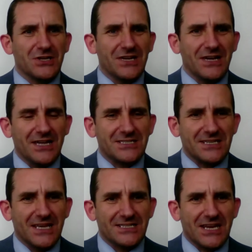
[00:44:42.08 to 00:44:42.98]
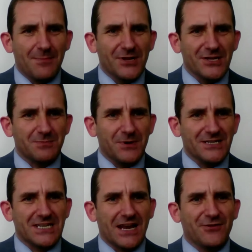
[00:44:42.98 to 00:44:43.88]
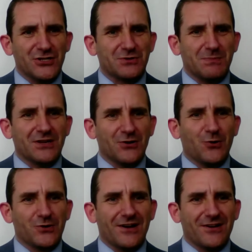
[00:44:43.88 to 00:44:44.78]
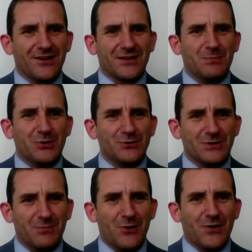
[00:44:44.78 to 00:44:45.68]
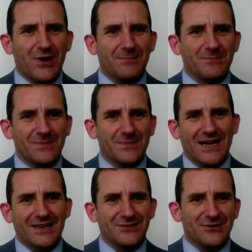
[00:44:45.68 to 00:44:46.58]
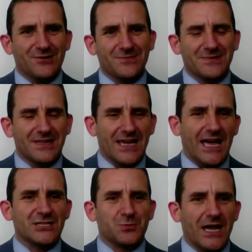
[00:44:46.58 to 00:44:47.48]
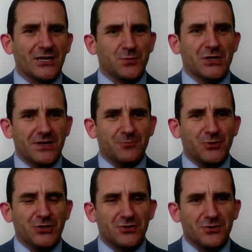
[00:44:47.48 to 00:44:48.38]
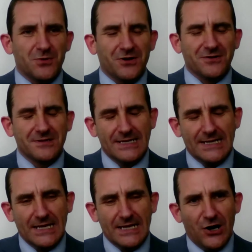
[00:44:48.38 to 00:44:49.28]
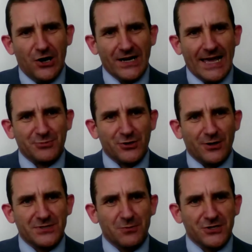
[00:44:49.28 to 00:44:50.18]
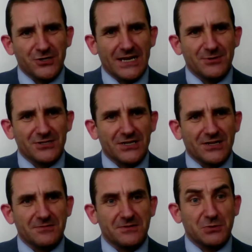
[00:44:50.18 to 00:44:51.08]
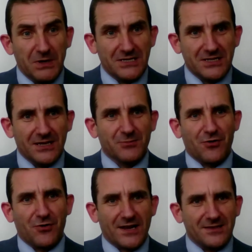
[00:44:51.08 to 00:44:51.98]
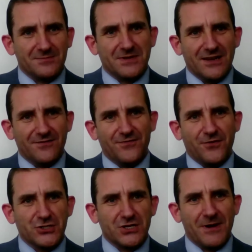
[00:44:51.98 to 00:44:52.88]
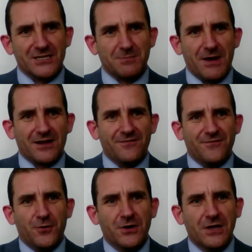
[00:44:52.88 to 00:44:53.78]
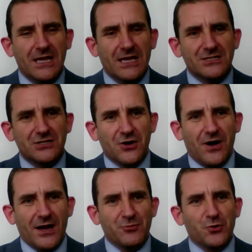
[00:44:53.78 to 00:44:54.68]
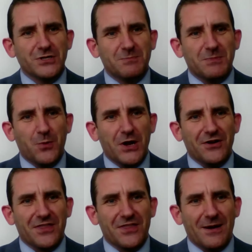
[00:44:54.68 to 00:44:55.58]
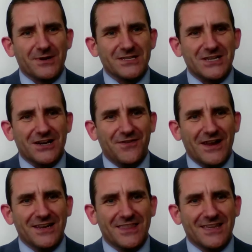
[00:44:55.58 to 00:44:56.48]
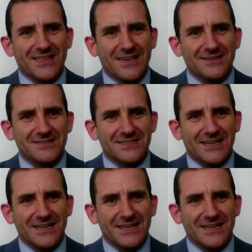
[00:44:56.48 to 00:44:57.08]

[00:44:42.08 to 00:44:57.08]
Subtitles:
a tablet, but instead of it just being an ordinary like computer program, you know, as we used to on laptops, it was able to speak to them, correct them, take voice commands back and forth. So I would always be wary of that myself. Anything that